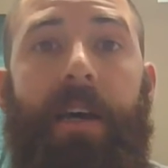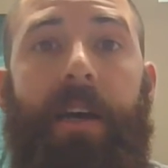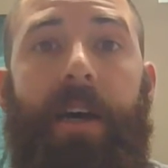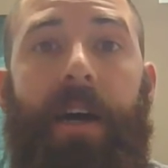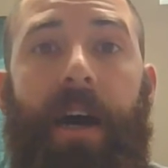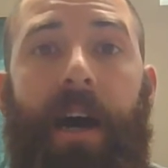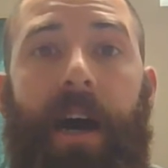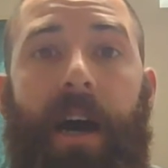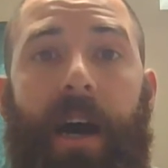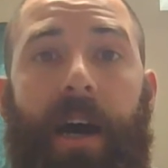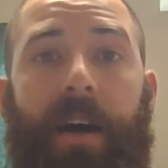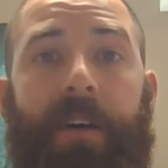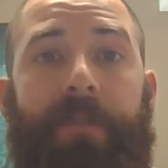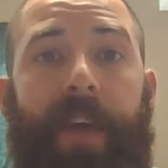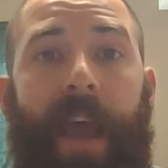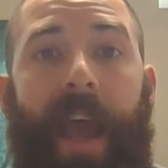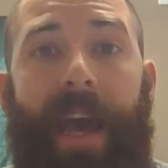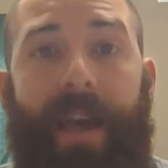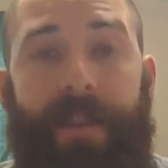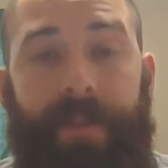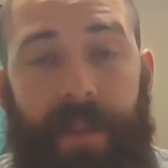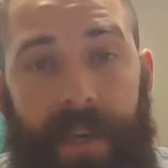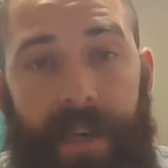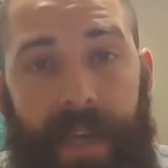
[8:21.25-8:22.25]
of
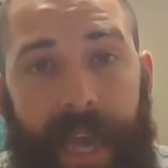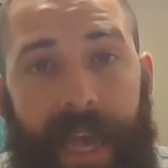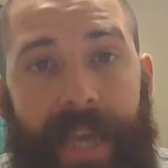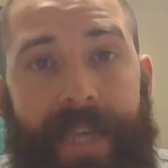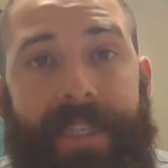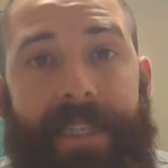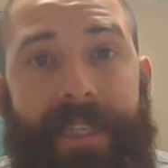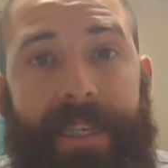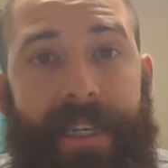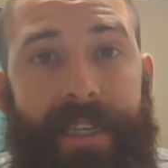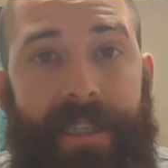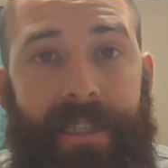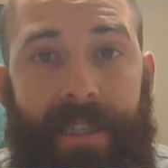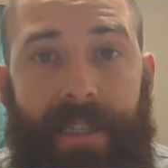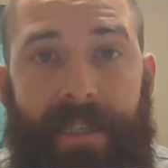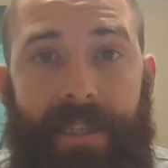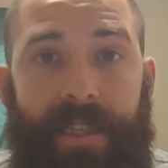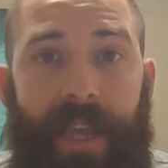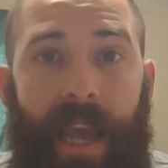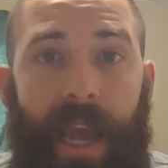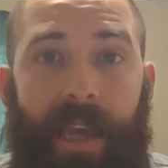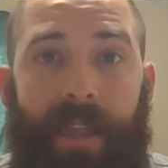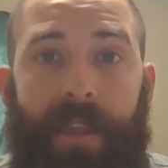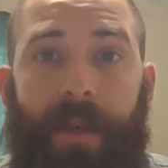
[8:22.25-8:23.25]
Athanasius' day,